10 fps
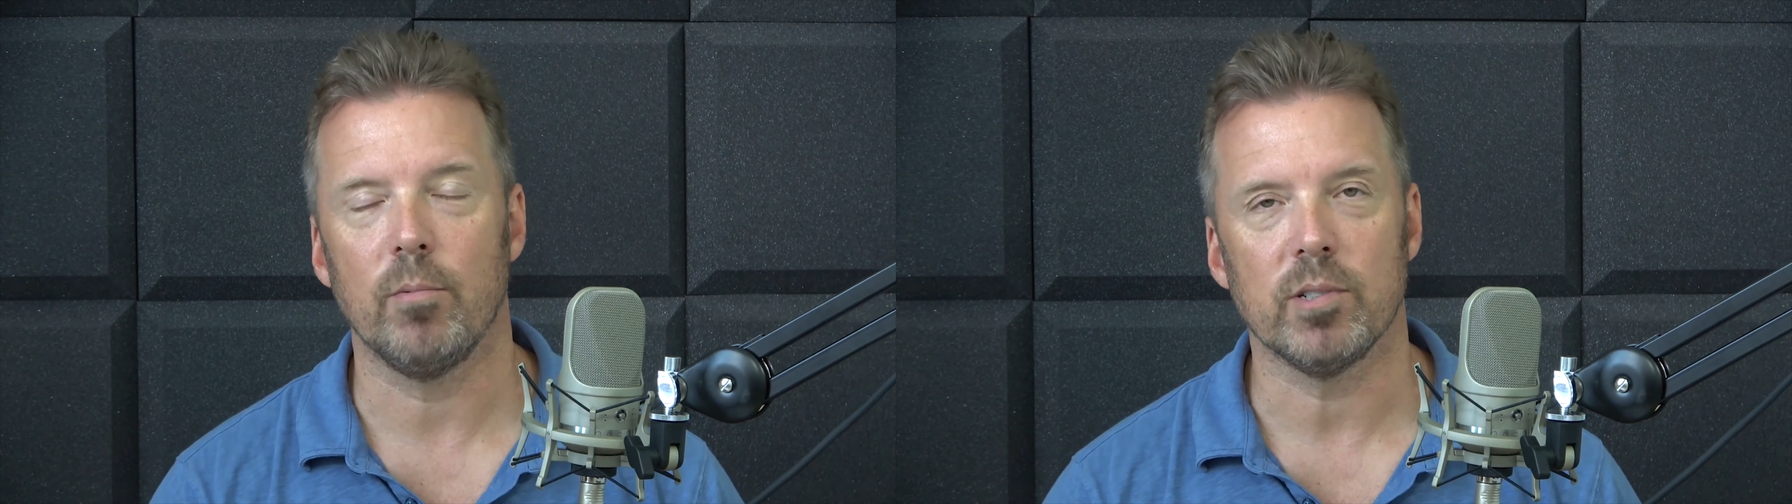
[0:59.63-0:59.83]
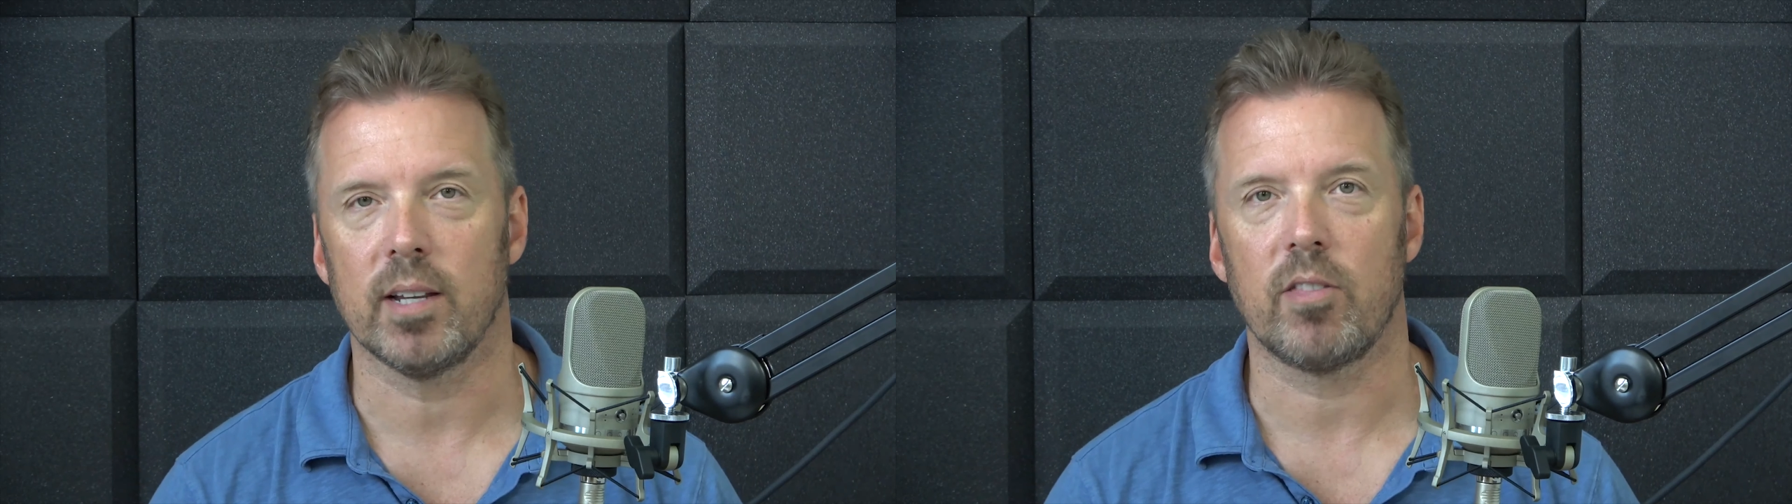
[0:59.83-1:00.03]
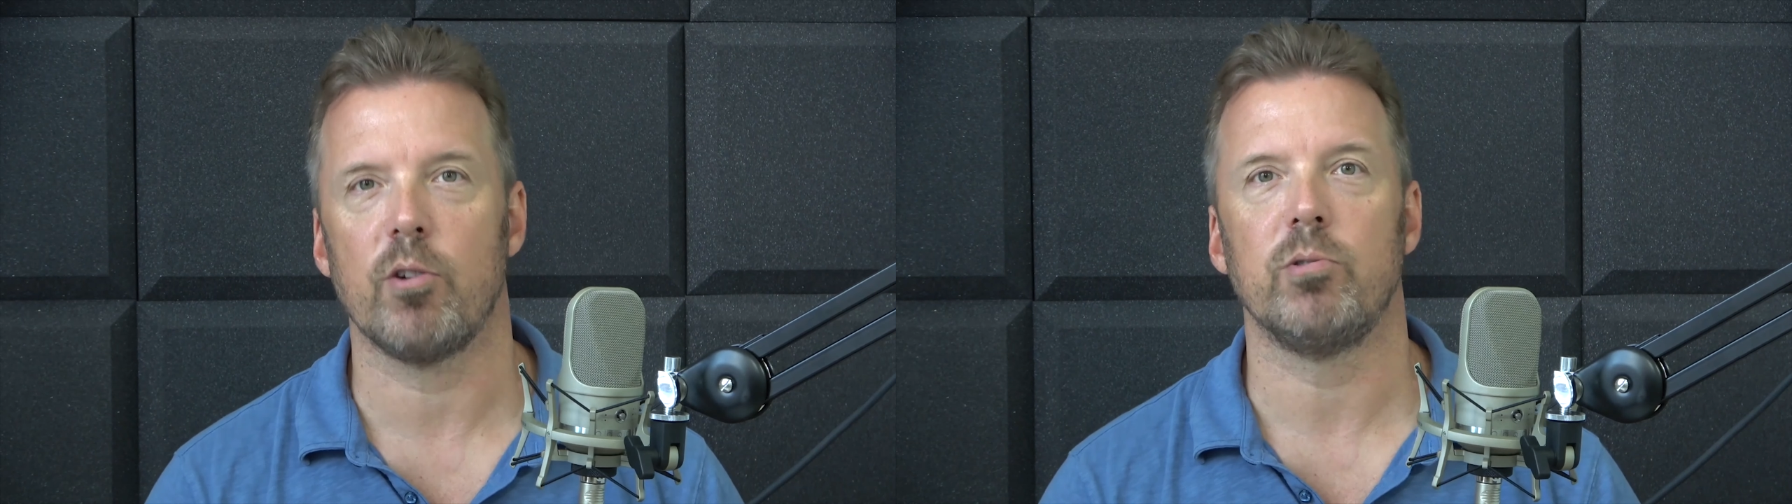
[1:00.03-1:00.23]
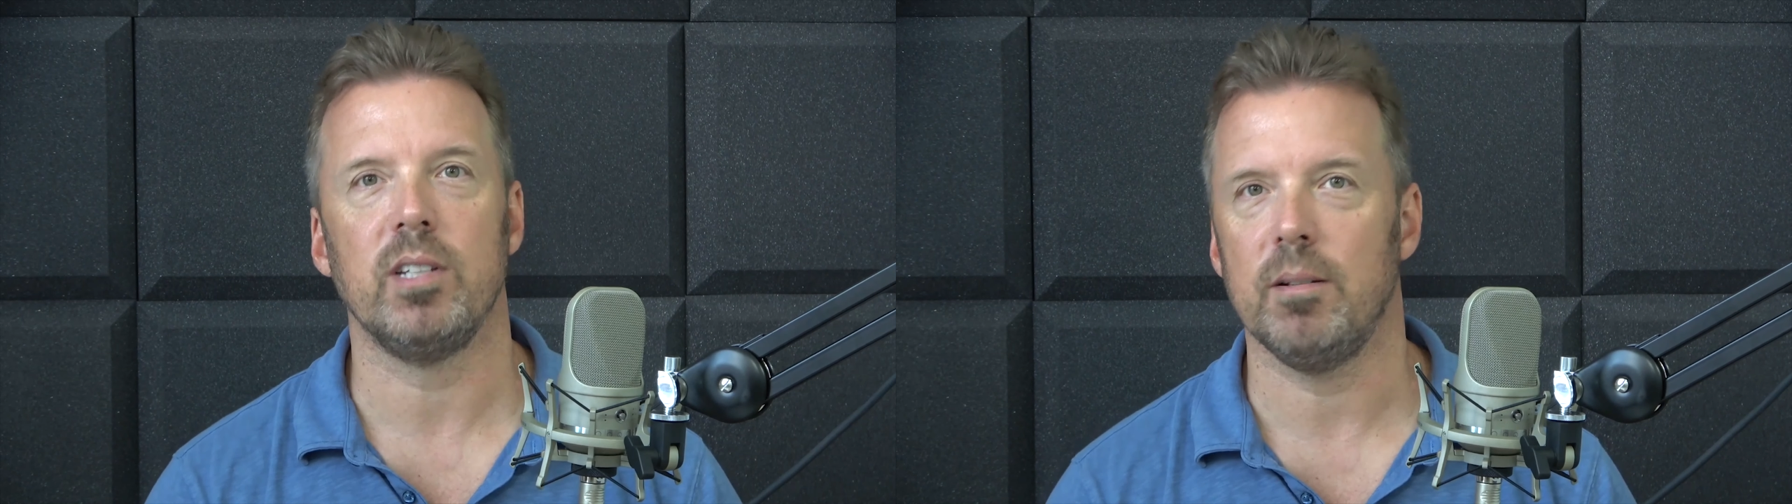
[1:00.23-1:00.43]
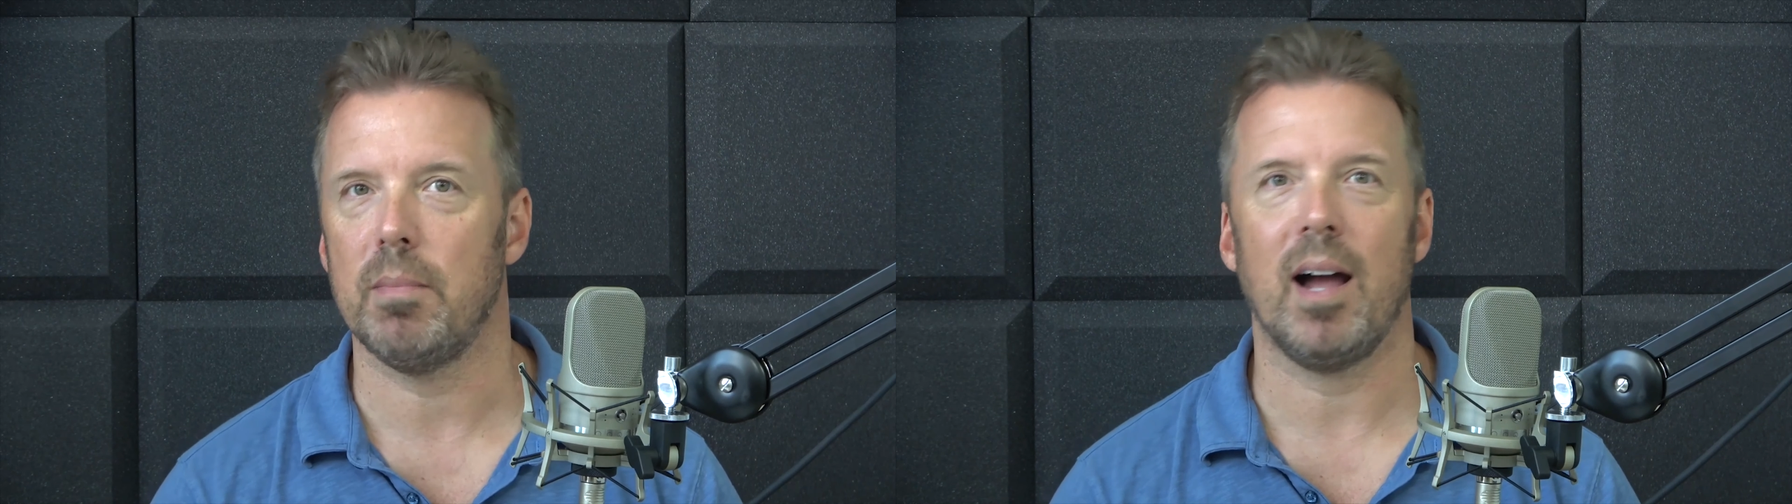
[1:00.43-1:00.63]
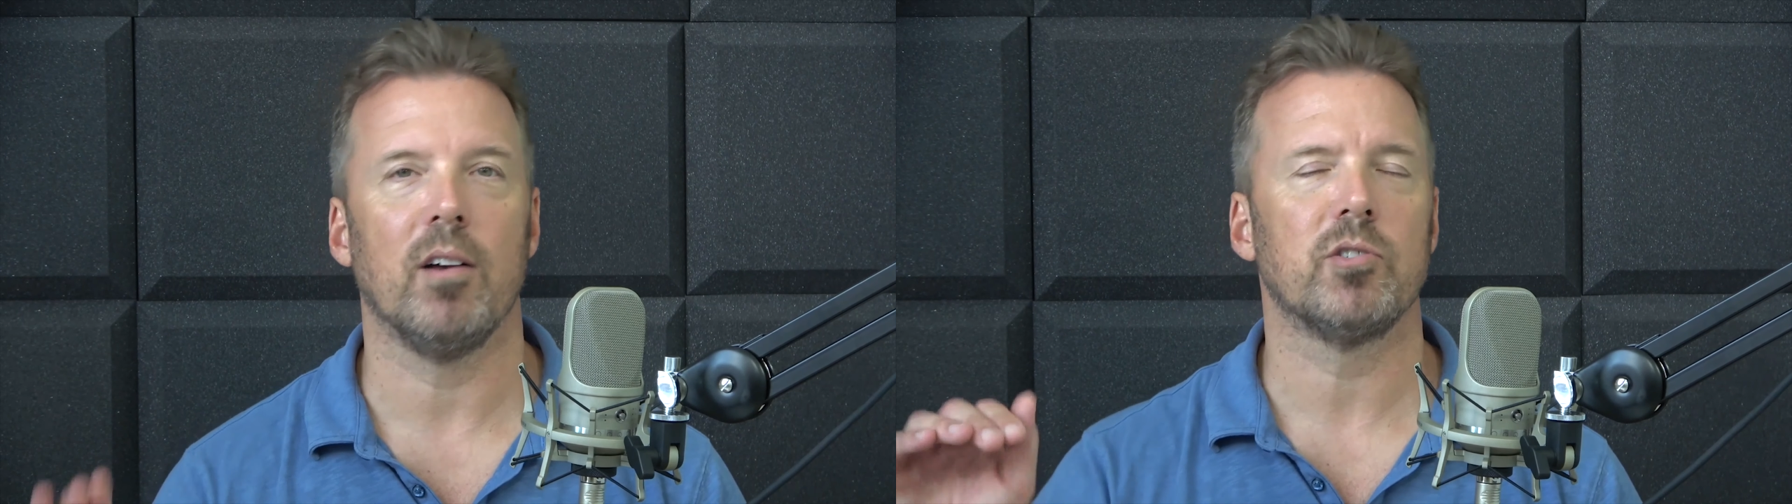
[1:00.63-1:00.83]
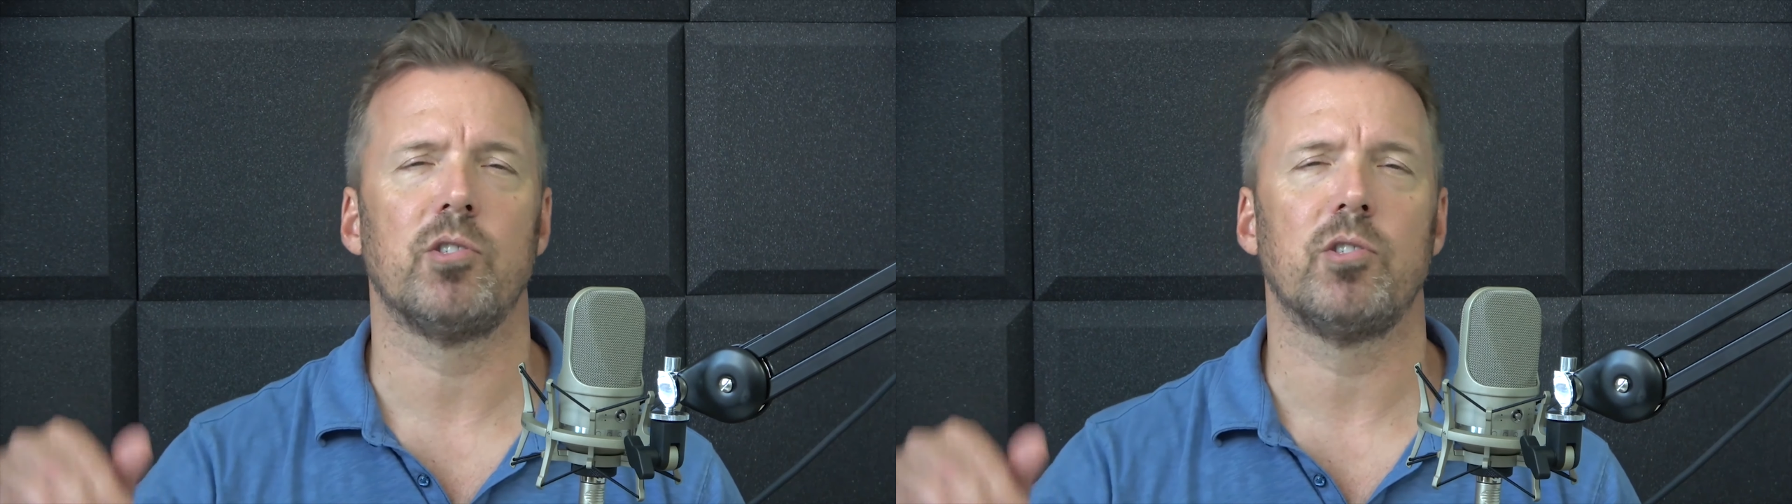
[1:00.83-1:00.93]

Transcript: It was like 13 miles,